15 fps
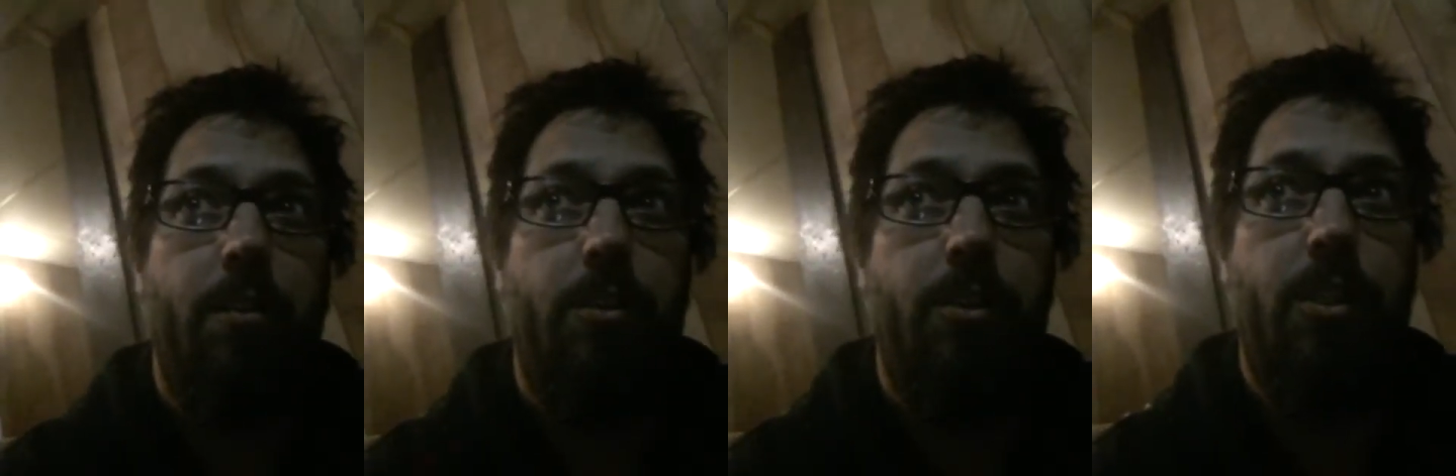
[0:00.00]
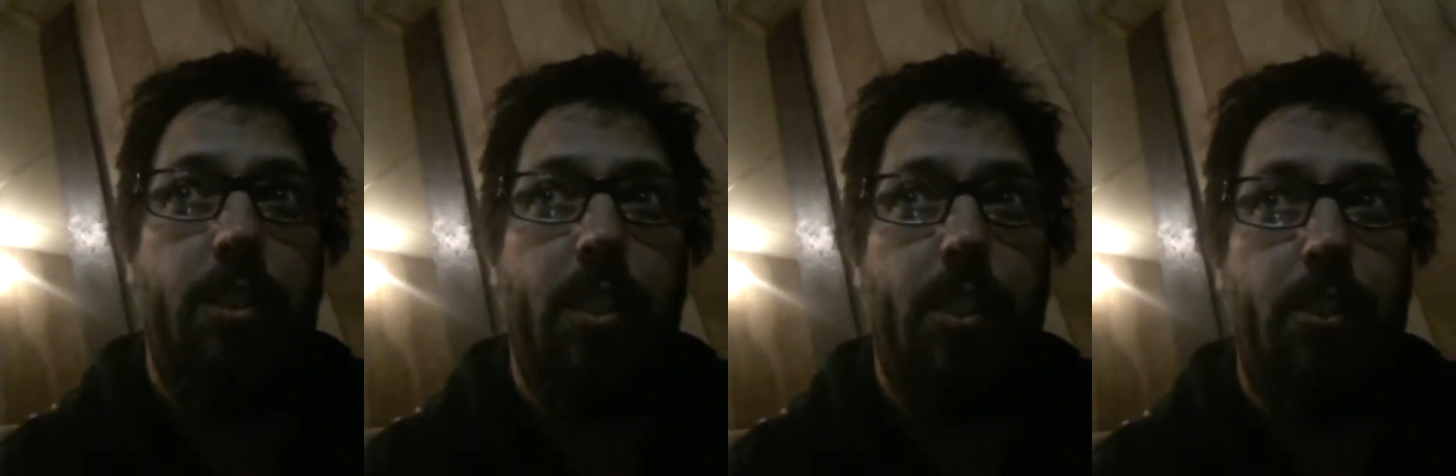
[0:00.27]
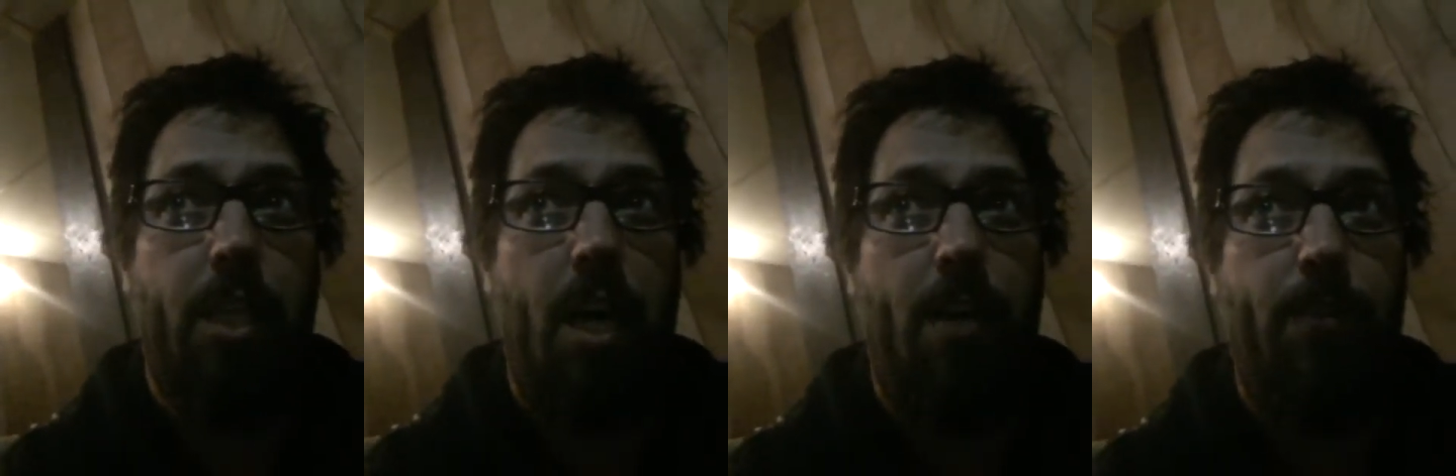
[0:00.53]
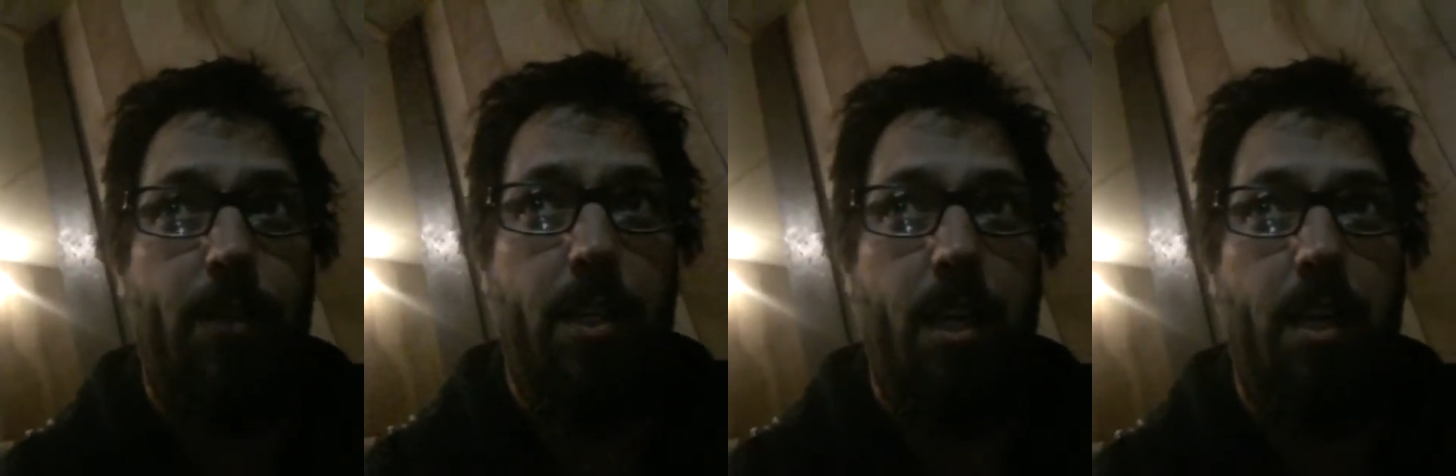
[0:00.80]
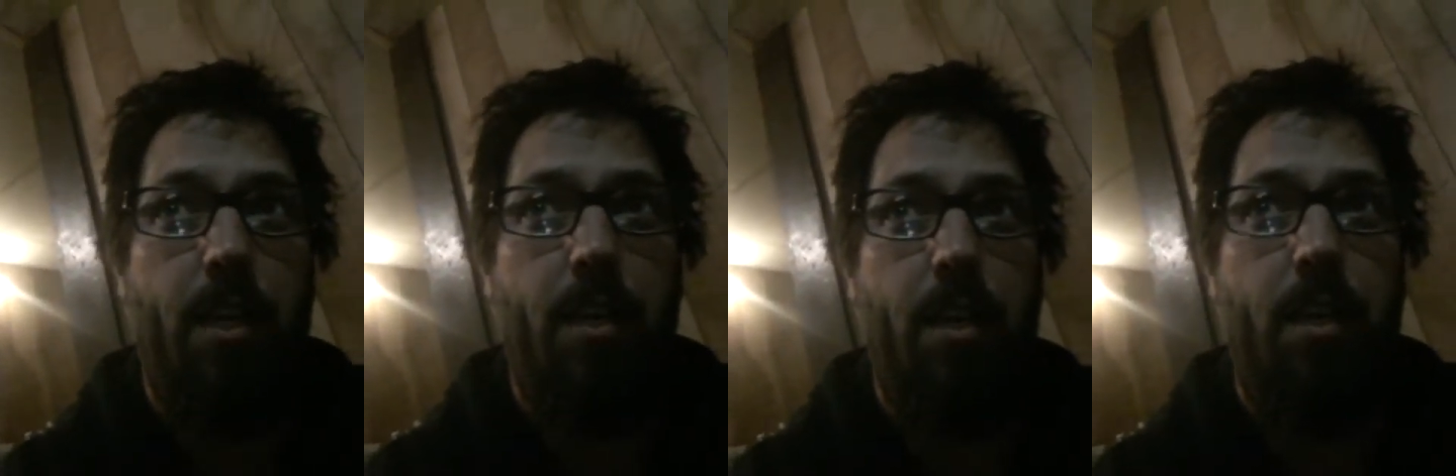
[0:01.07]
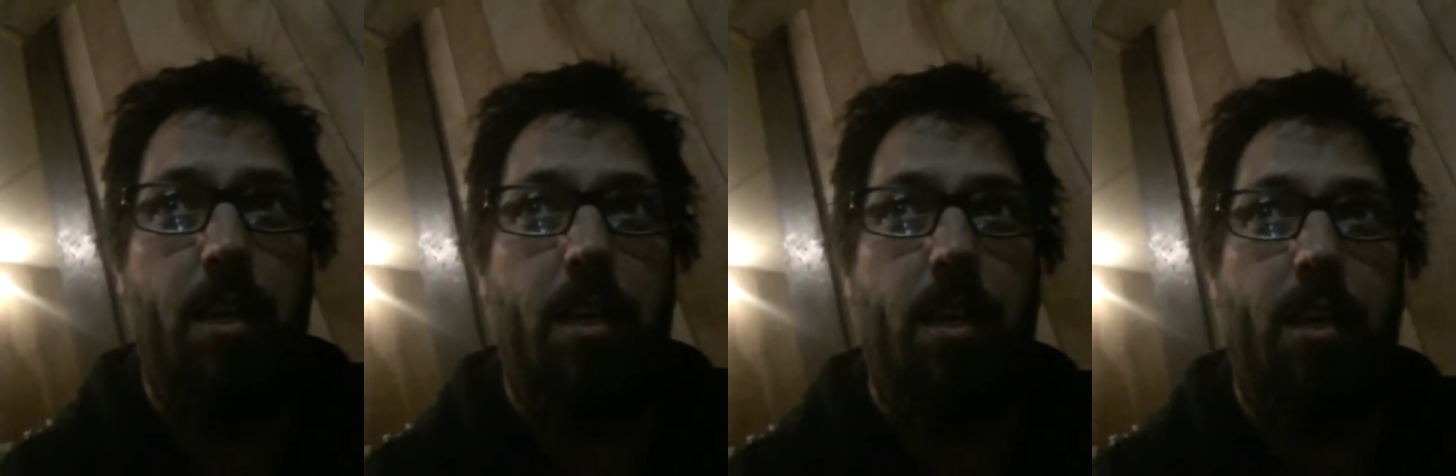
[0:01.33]
She's going to try for the.
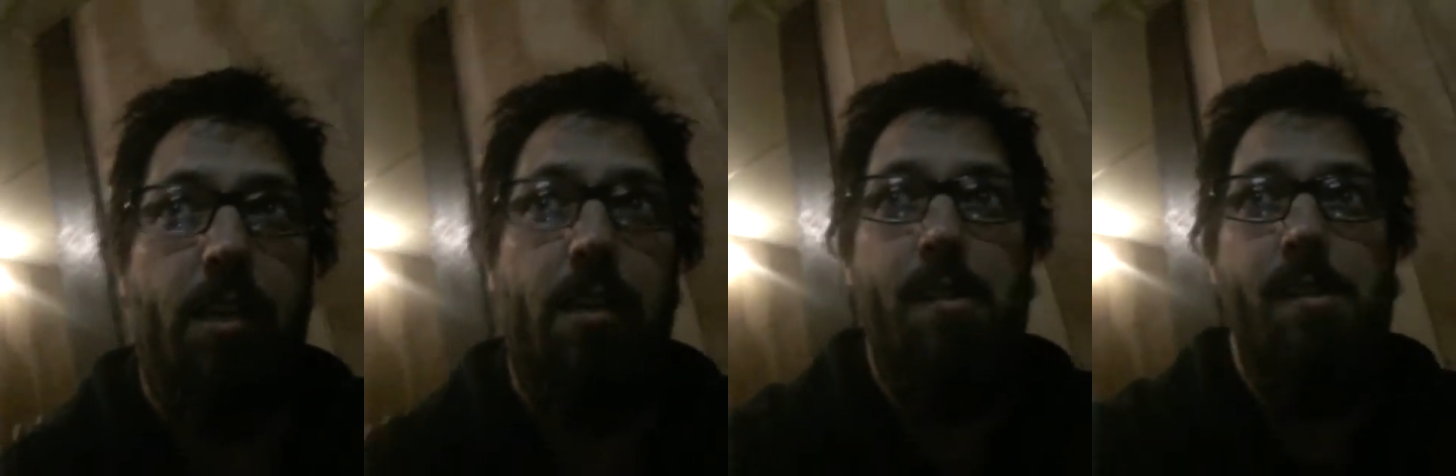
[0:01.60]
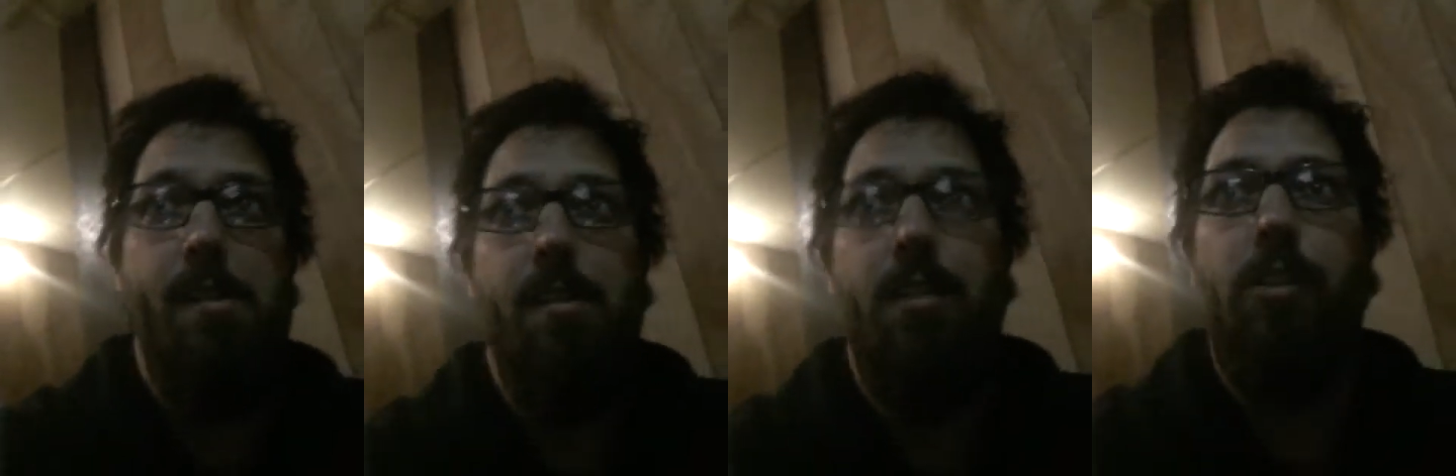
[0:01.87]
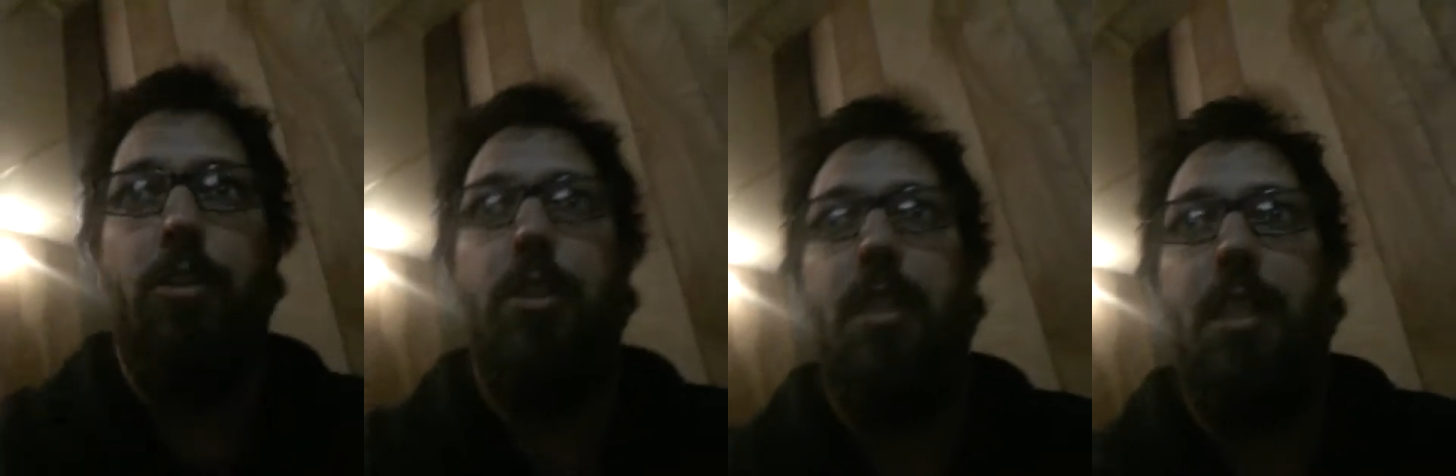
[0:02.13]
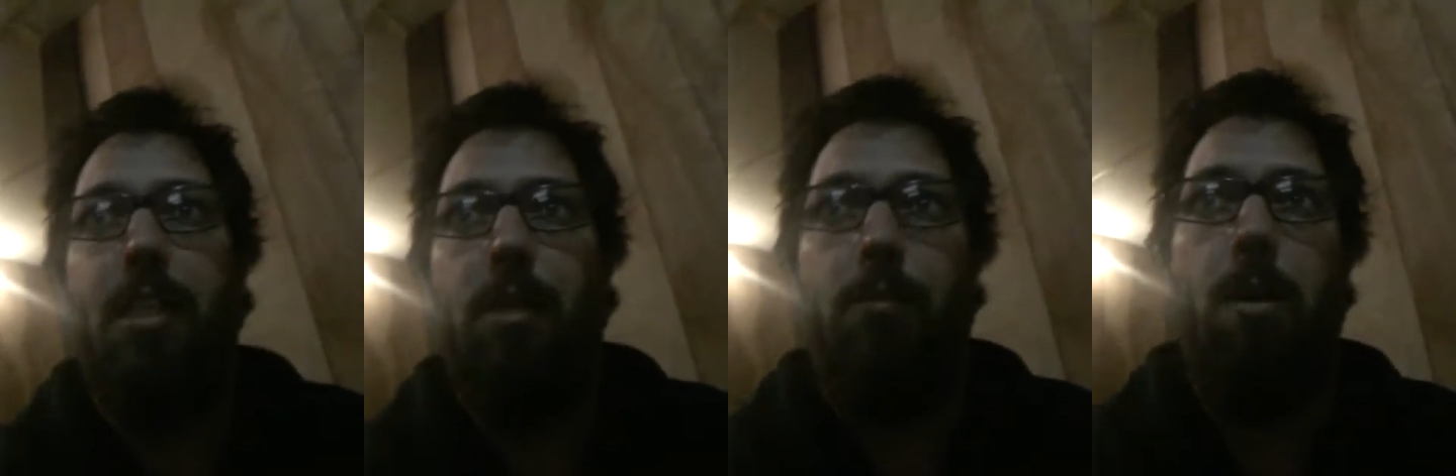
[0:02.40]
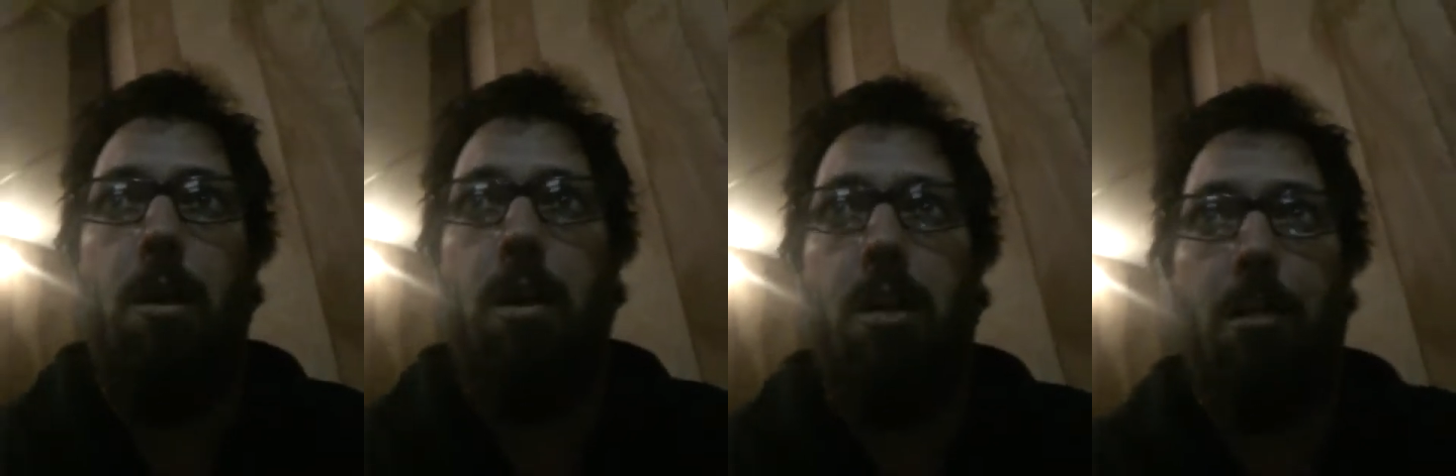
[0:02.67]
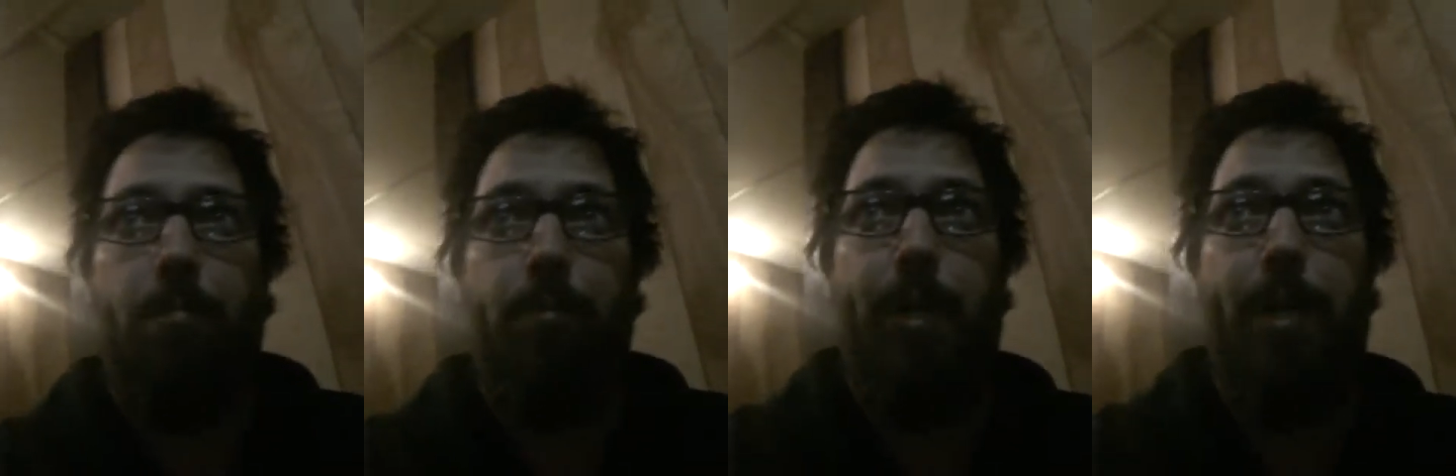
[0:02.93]
Oh! She did the walk
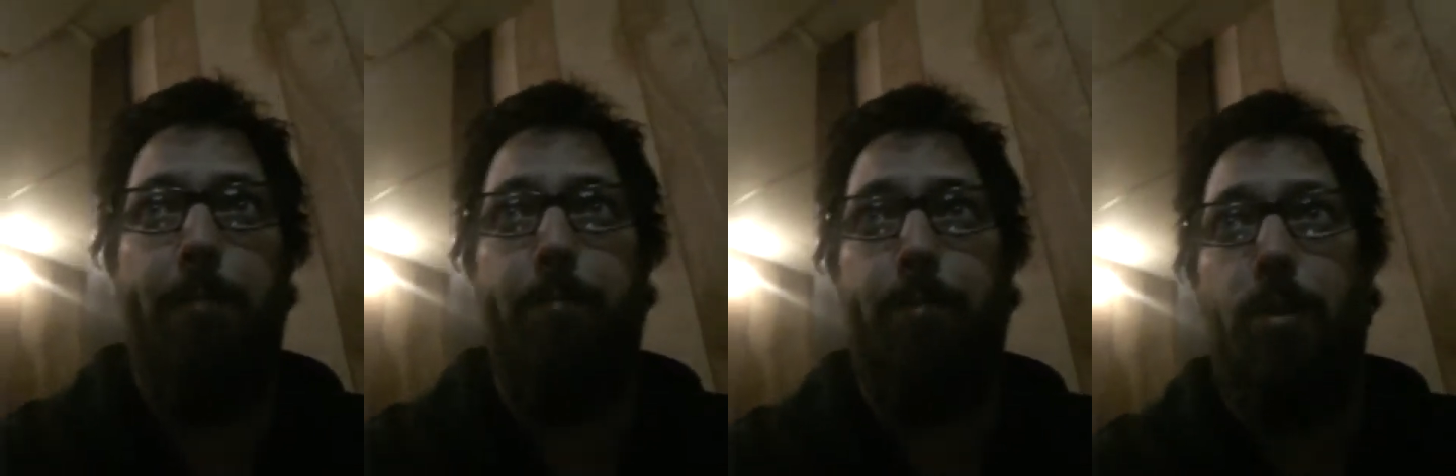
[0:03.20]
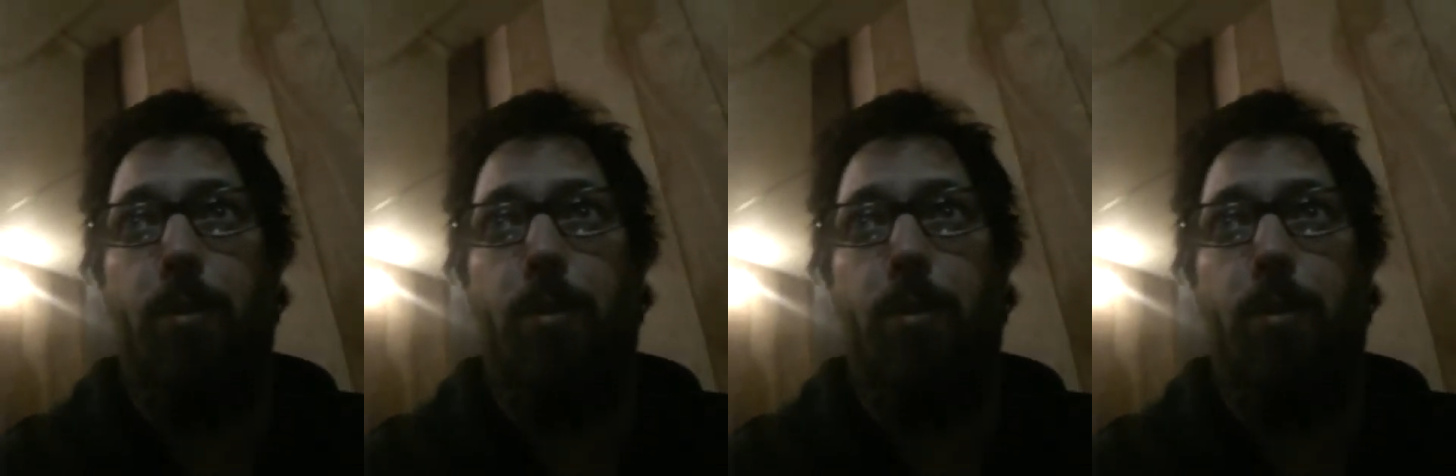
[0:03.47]
up rope